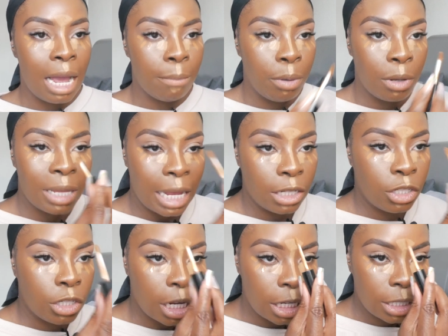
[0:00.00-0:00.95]
and put
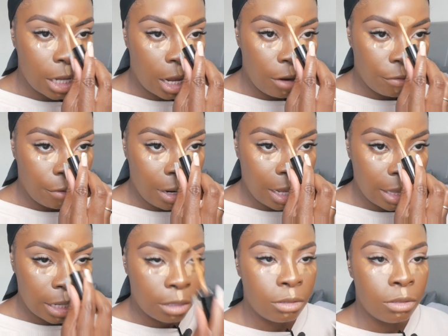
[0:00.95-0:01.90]
that just over it like
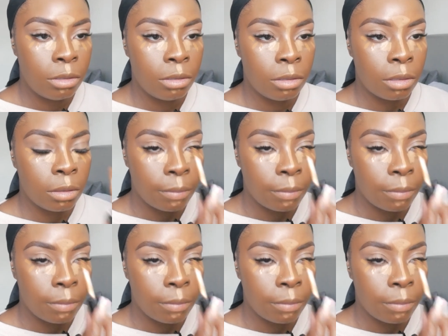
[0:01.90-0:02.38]
this.